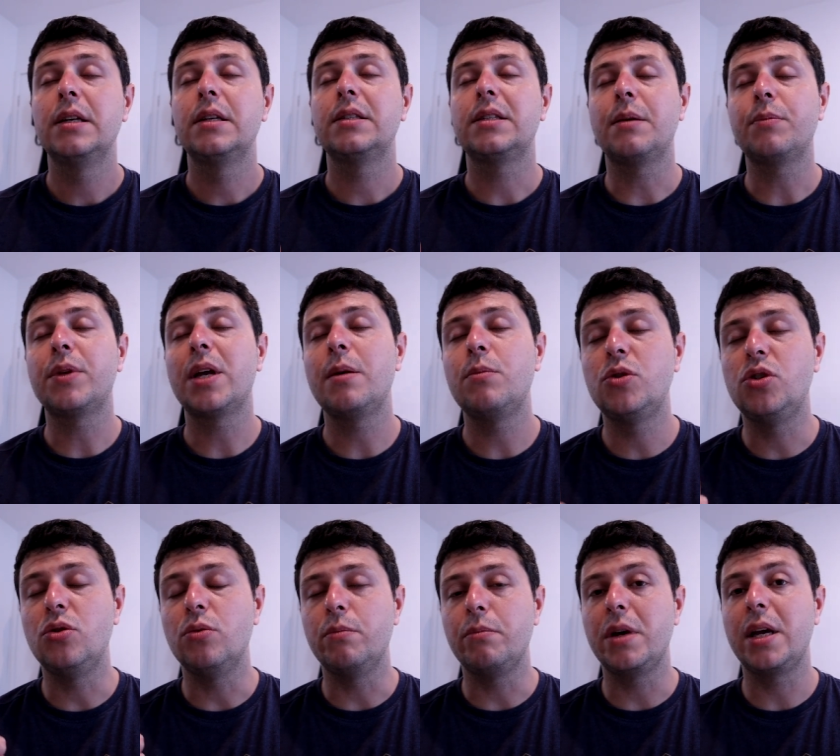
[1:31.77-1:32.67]

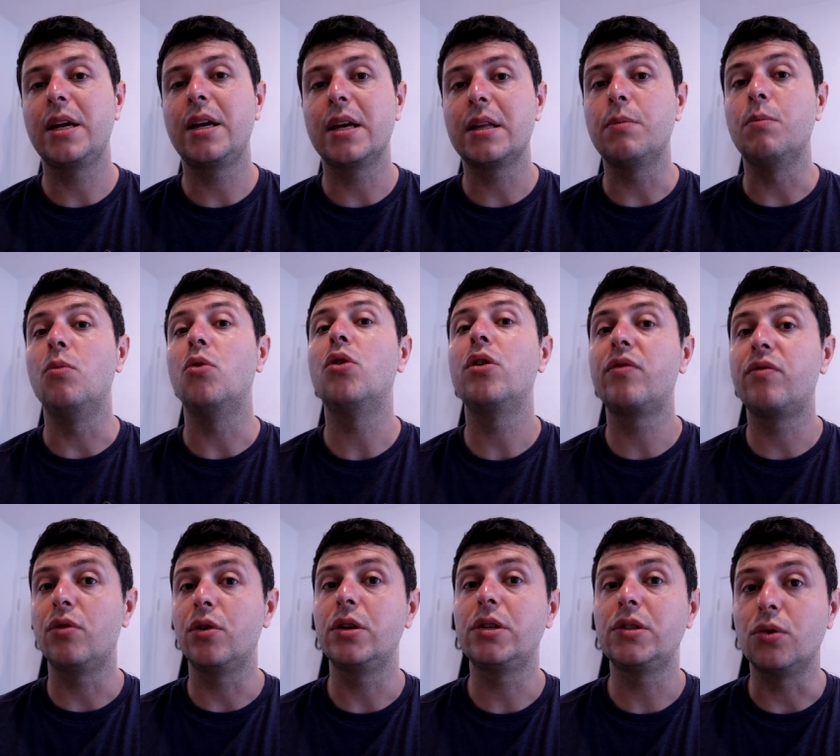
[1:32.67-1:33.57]
sometimes you may get more
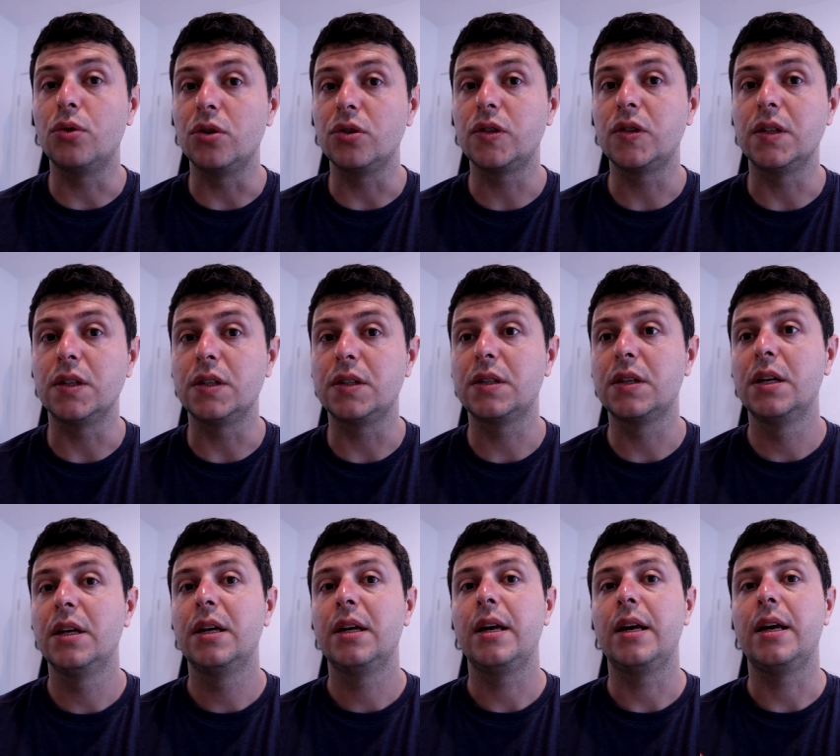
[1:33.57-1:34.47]
voice hoarseness
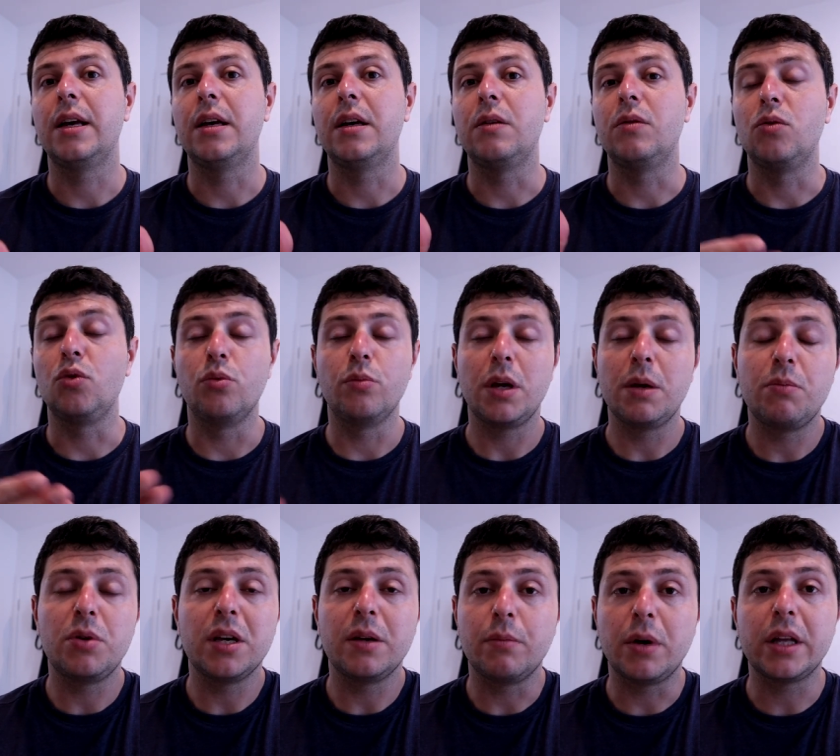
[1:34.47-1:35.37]
and you may
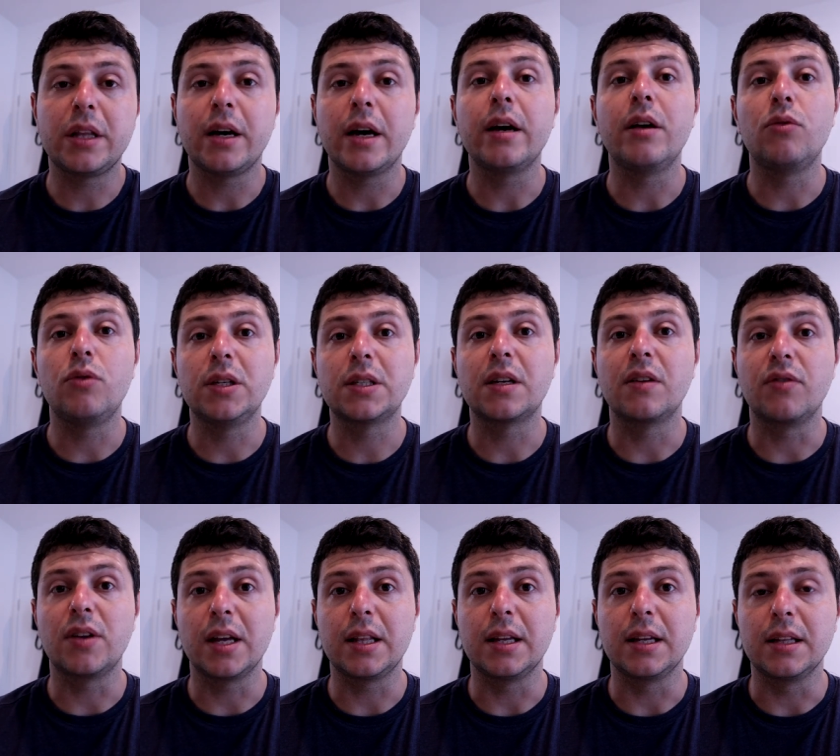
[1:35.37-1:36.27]
be at higher risk
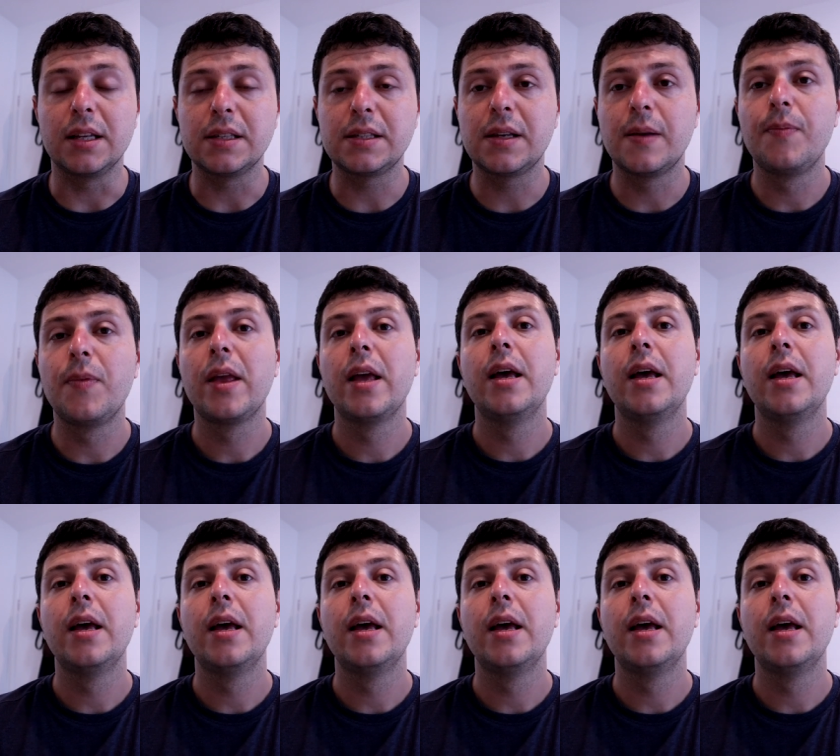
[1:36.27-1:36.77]
of getting this.